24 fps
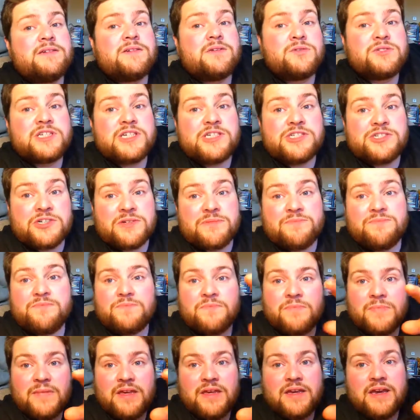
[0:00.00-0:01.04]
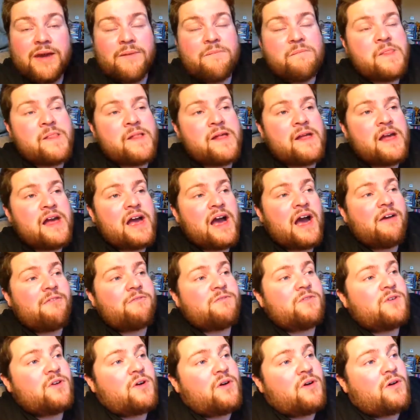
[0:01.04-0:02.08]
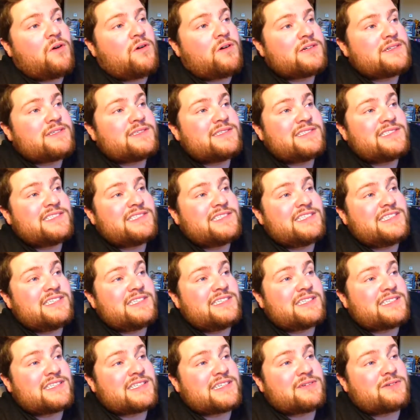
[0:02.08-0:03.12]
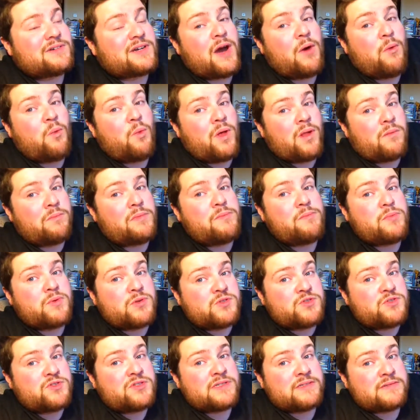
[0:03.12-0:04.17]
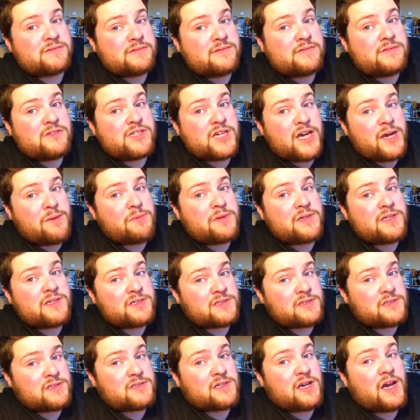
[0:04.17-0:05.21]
Goseiger. Yeah. I've not seen that one. I will be butchering Japanese.